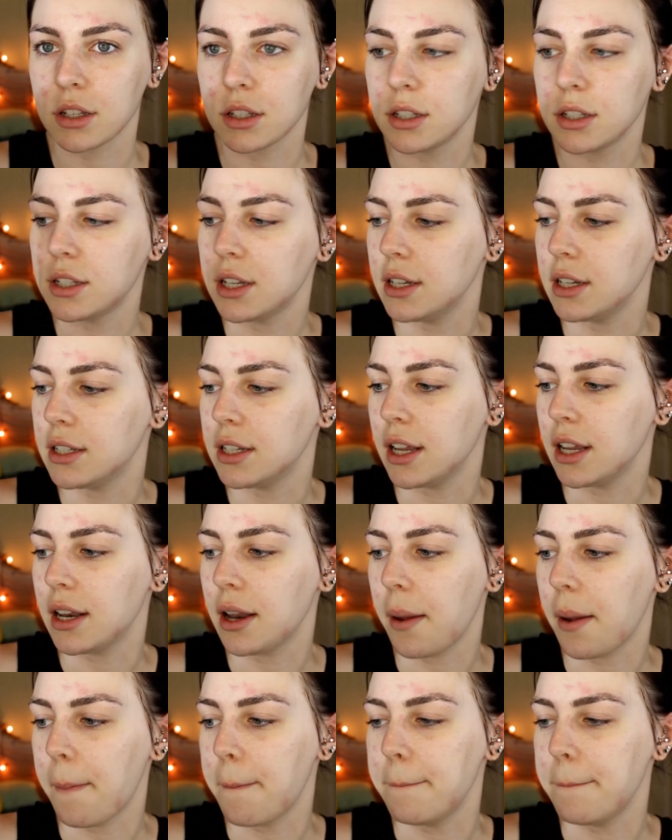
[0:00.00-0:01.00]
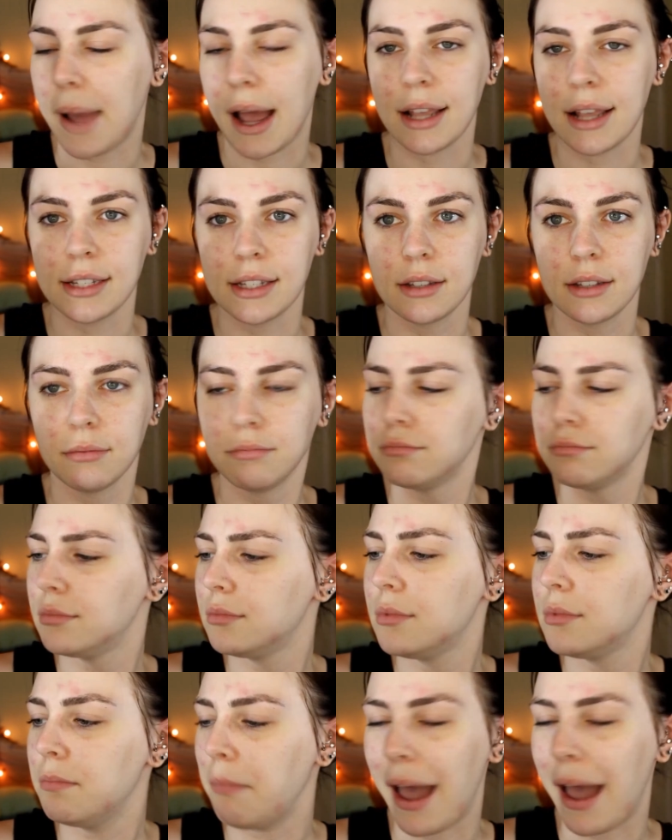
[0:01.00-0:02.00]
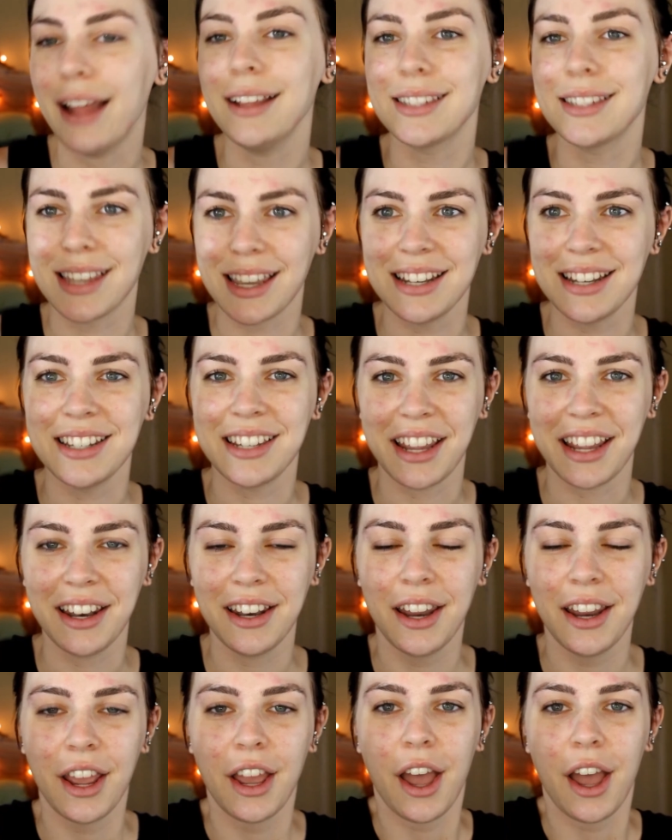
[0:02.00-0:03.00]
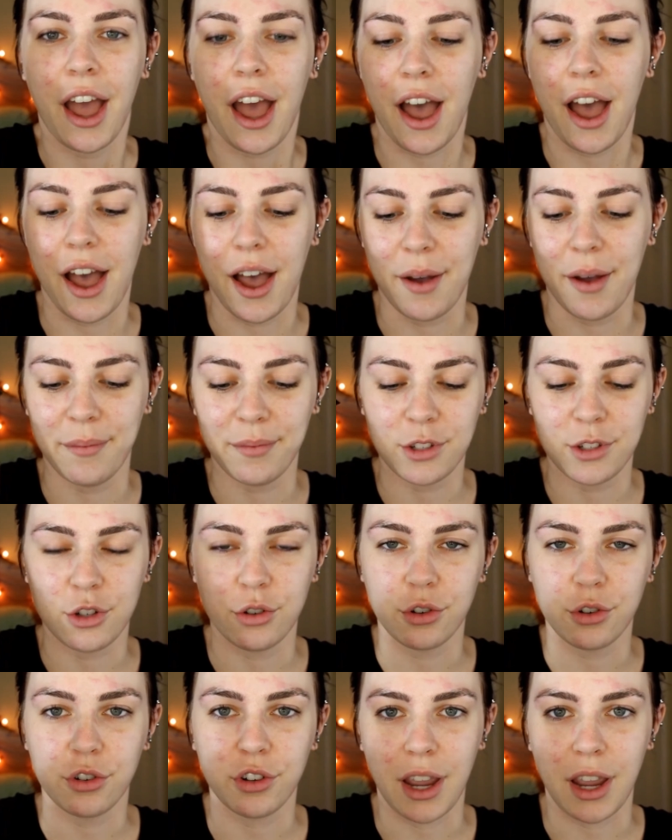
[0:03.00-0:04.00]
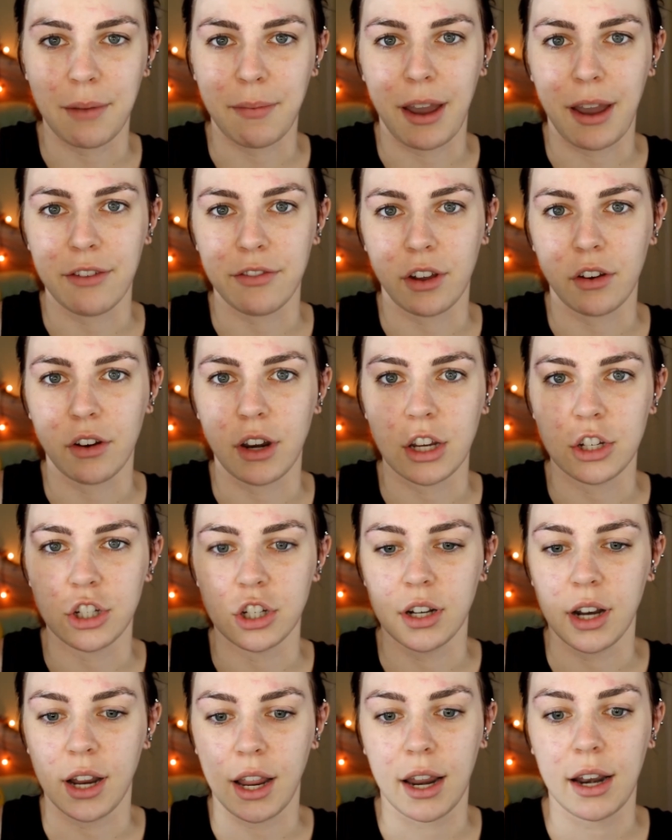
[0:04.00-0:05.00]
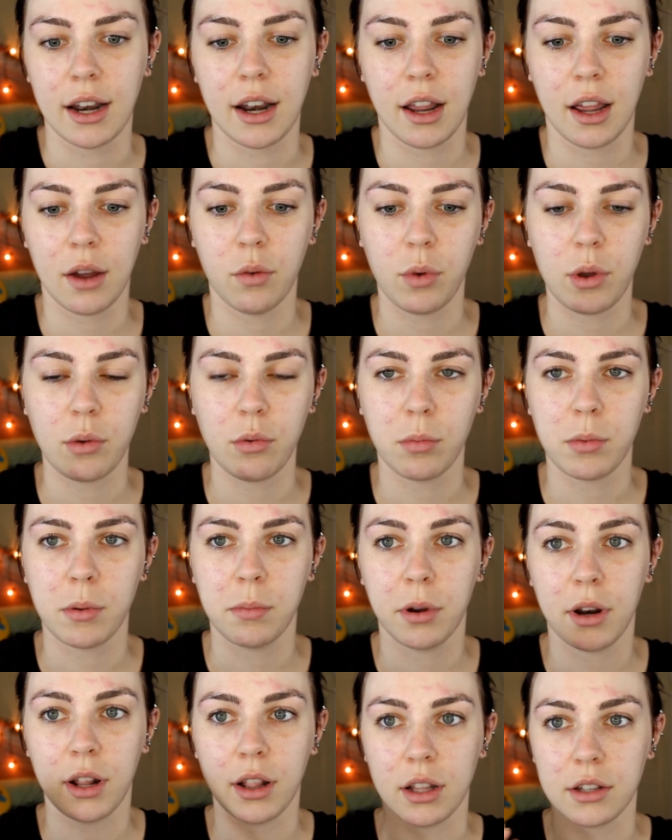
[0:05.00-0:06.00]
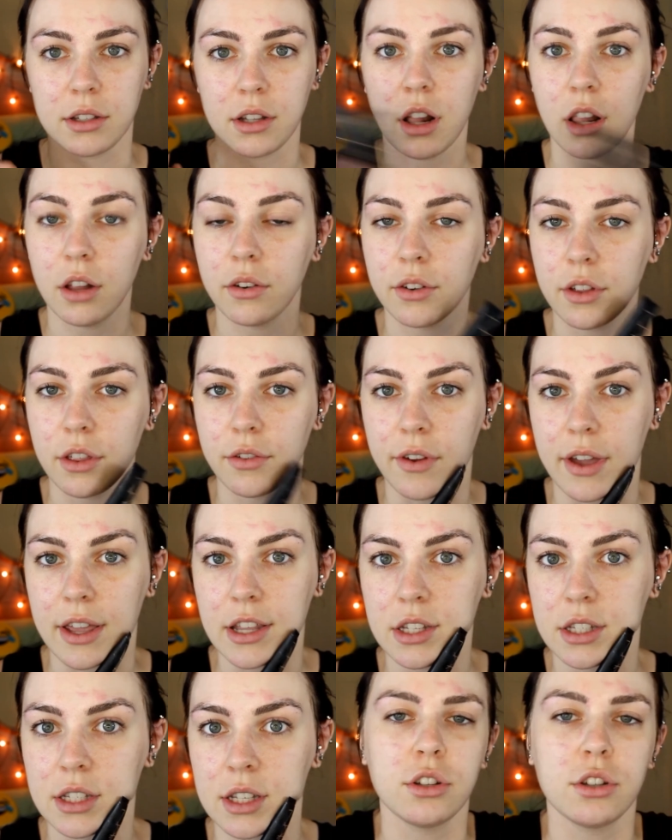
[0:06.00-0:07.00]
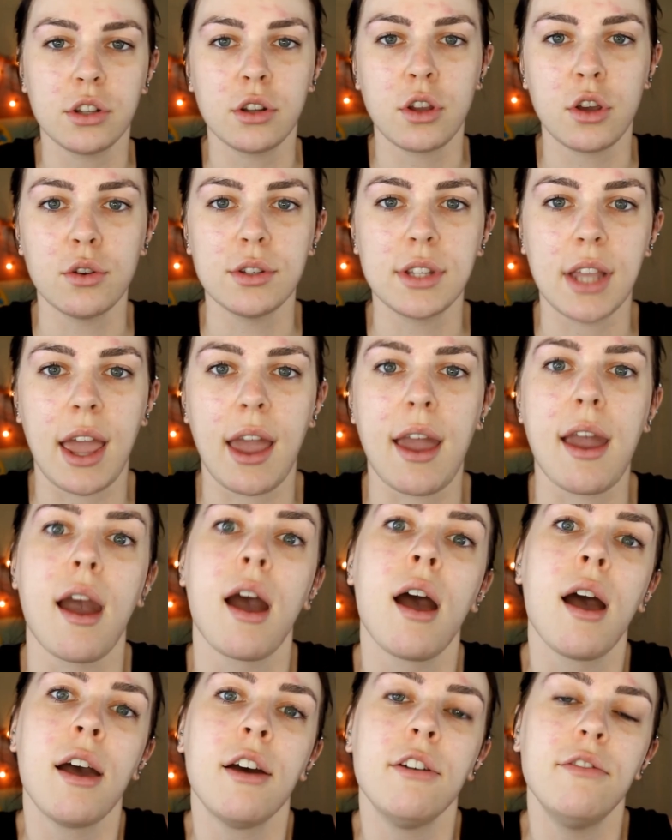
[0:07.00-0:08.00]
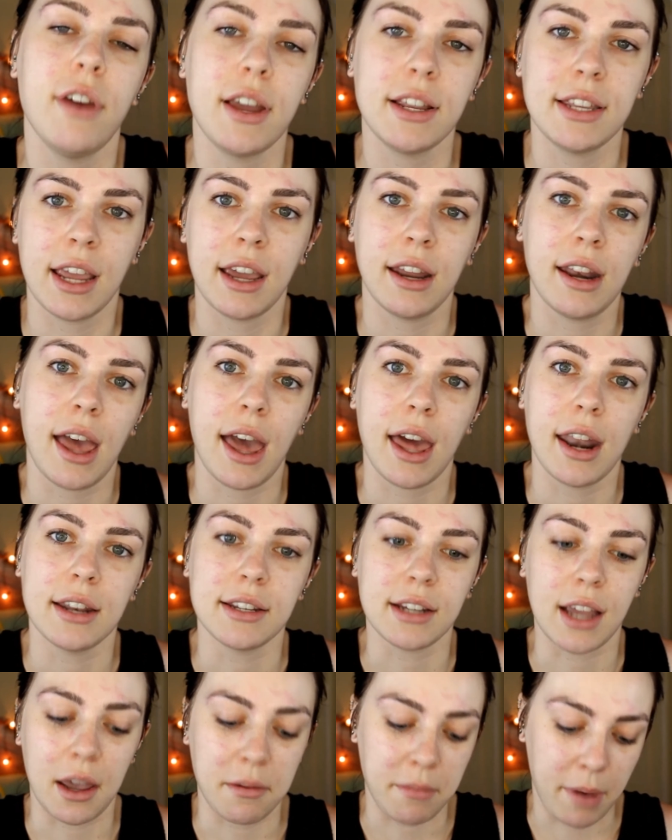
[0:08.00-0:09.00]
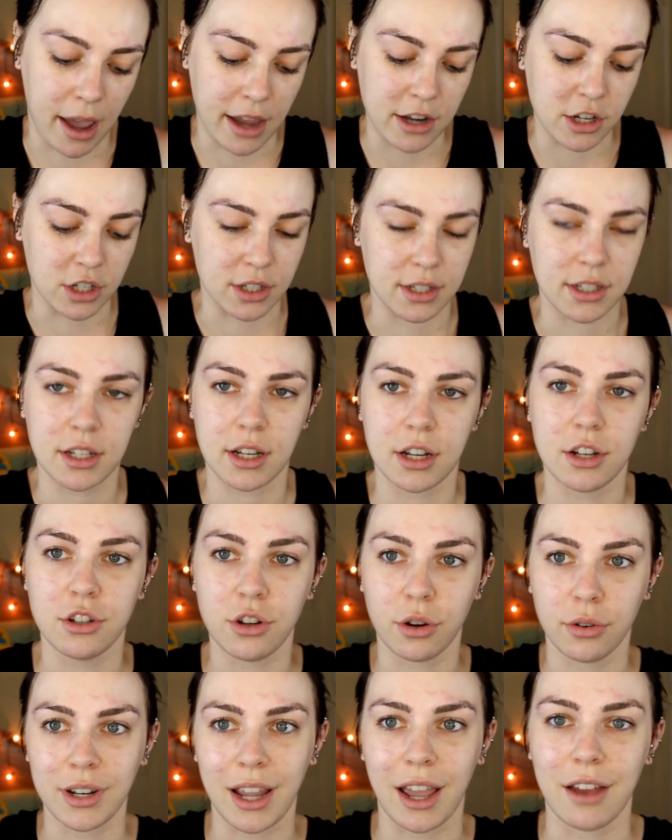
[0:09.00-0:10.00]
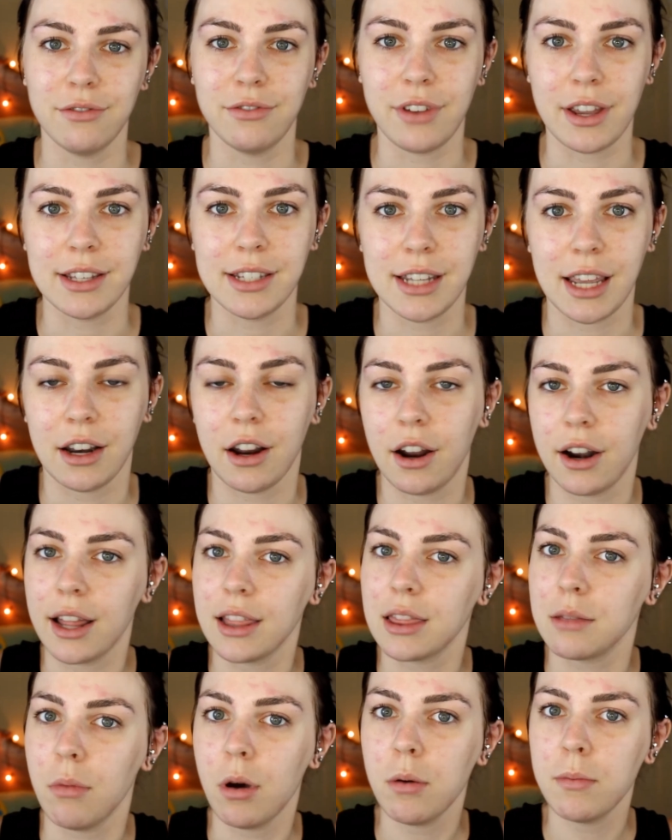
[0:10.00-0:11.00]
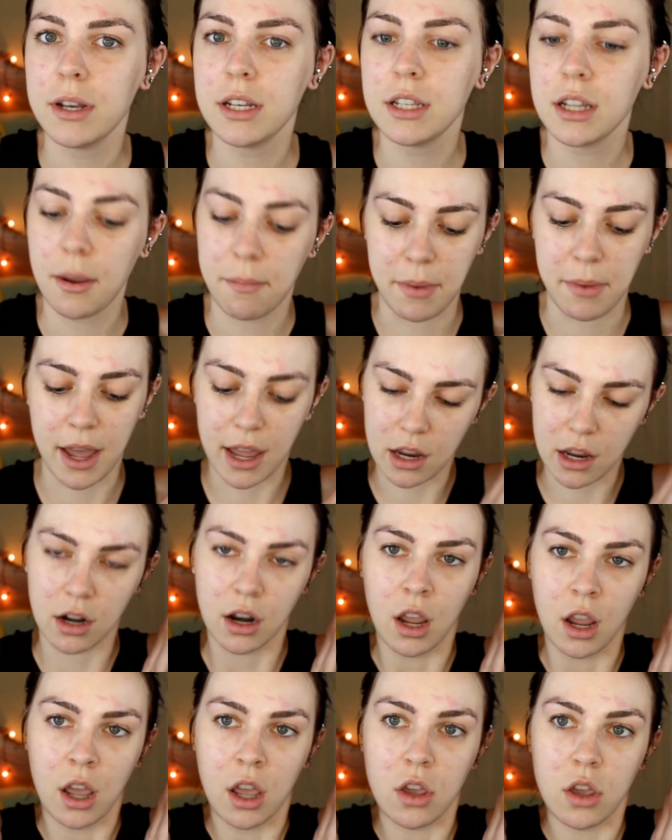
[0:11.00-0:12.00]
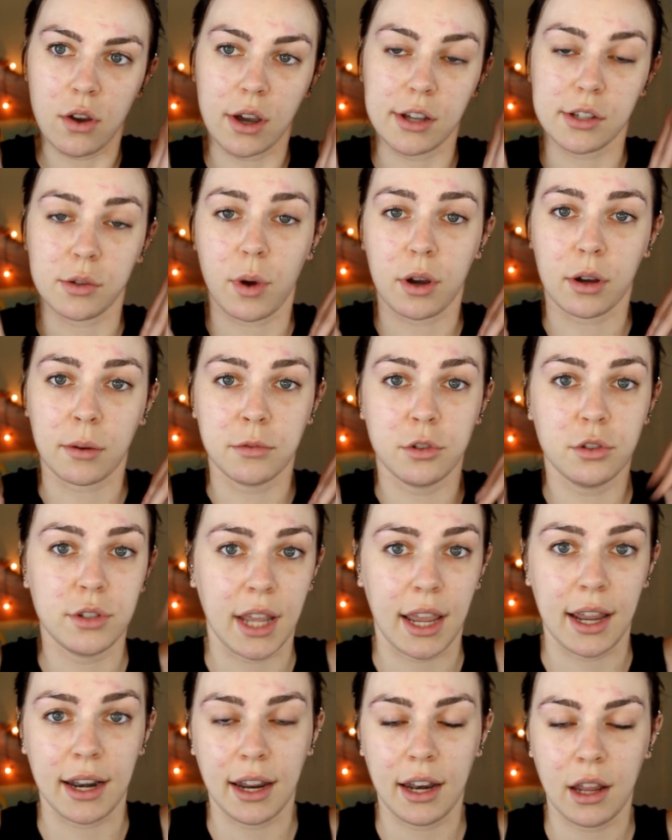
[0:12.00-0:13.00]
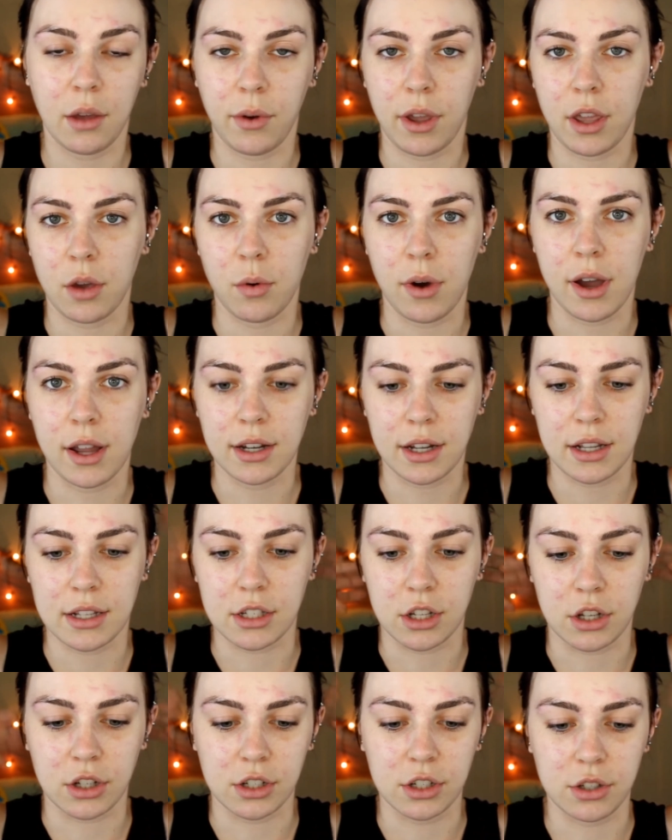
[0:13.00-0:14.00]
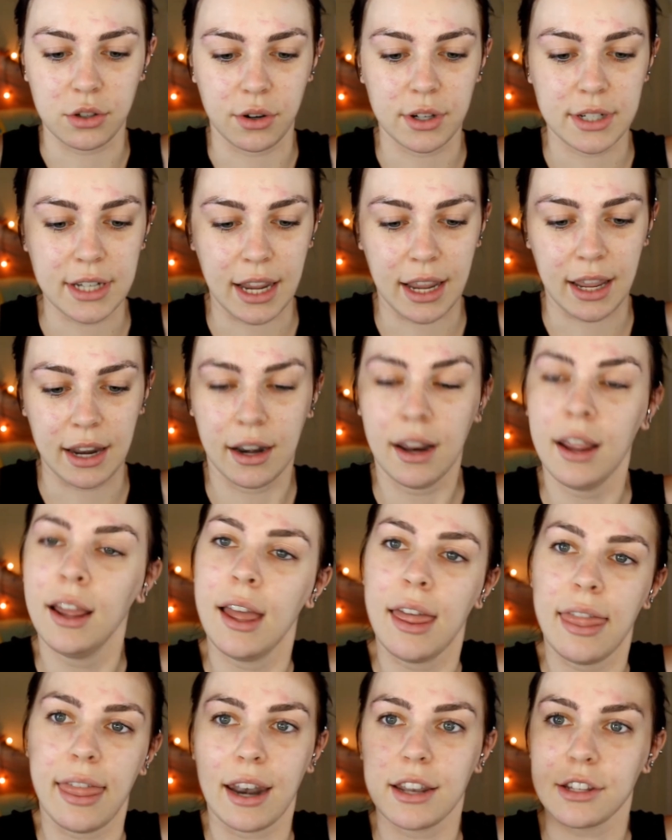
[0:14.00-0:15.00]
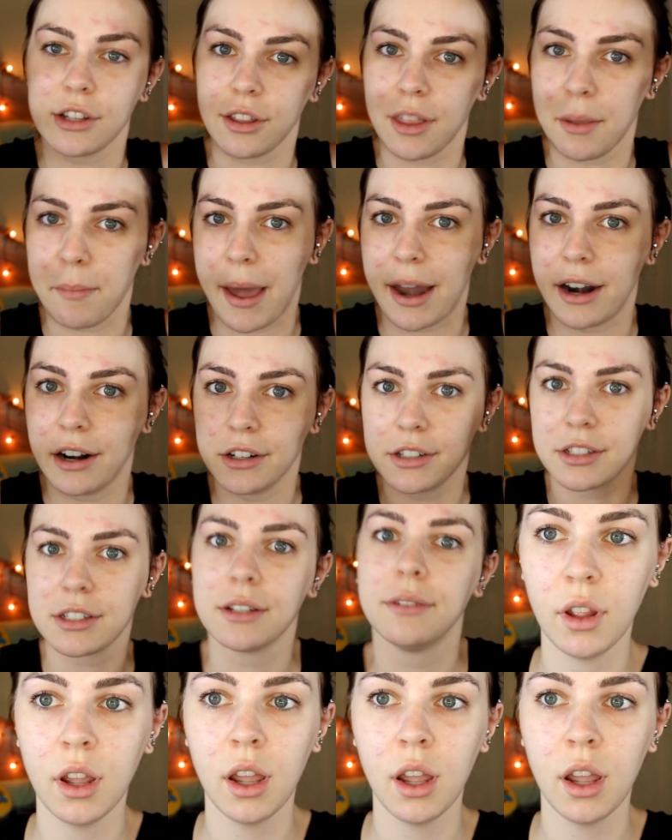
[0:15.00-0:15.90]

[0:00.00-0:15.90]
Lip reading: tinted matte skin tint to create my foundation, and we will be putting this all over the face. I also use a fake tan ahead of time. I just don't have fake tan on at the moment, but you guys are welcome to tan any way you want. As long as you're a tan, that is all that matters.